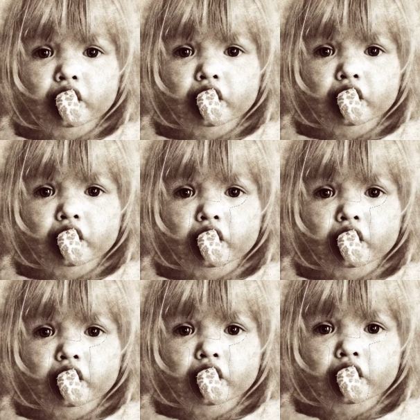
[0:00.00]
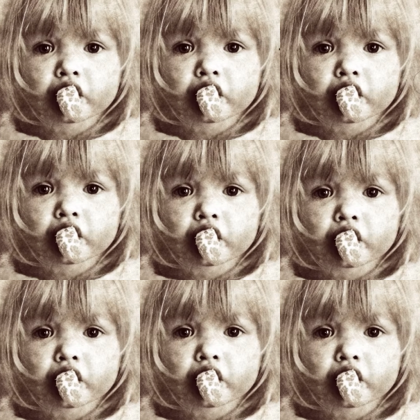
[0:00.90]

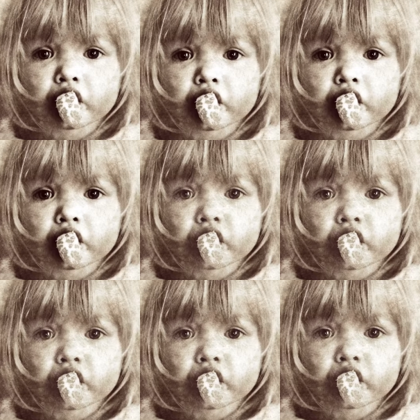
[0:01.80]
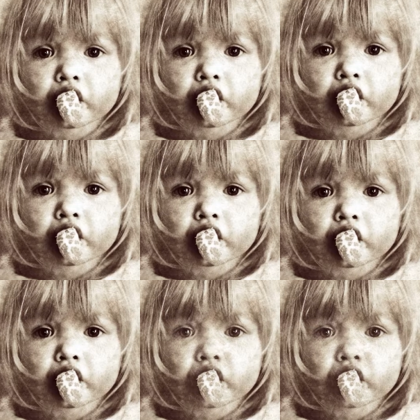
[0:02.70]

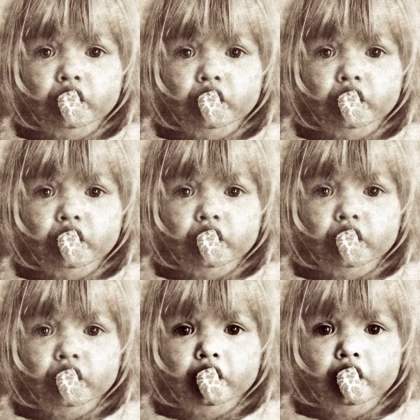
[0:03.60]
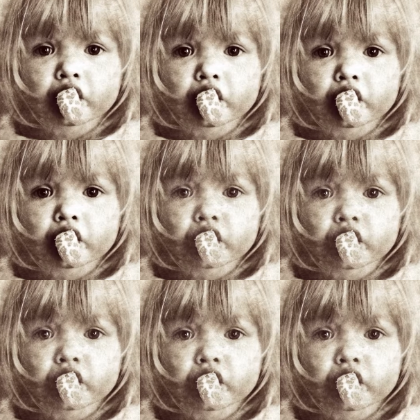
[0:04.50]
[no speech]